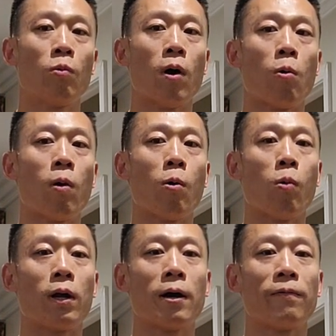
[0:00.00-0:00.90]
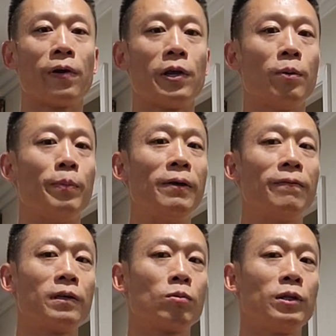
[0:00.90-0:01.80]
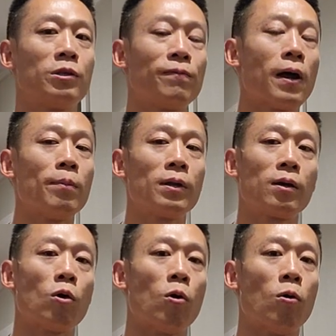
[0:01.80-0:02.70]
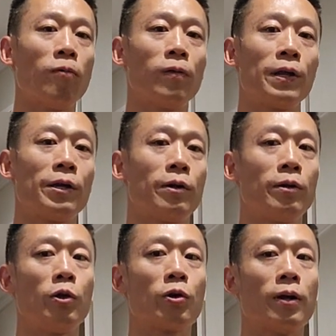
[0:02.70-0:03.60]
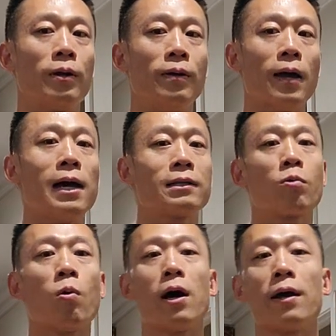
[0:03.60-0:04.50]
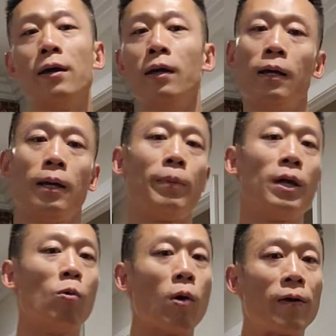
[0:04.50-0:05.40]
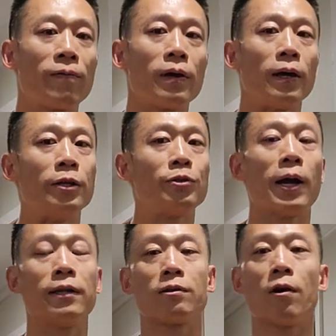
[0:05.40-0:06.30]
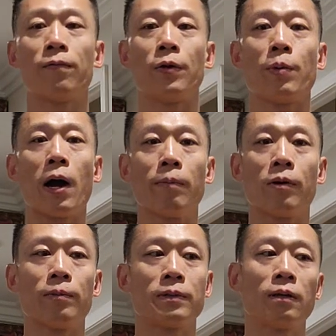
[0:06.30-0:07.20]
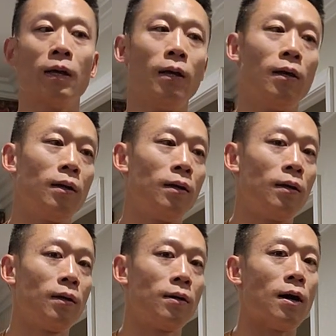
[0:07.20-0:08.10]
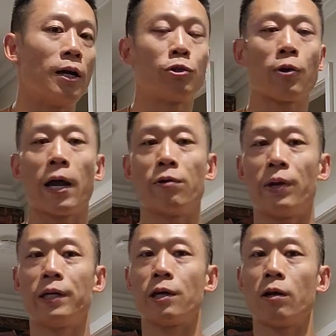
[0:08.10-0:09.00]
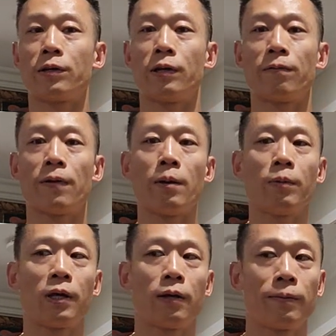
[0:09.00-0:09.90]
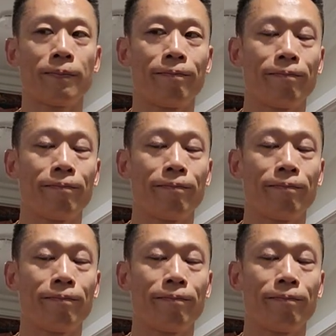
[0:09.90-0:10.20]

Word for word: well, well, whatever your beef is with your family, hopefully you you could ask why, be aware of it, and try and solve your problems. Uh, try and reach out to your family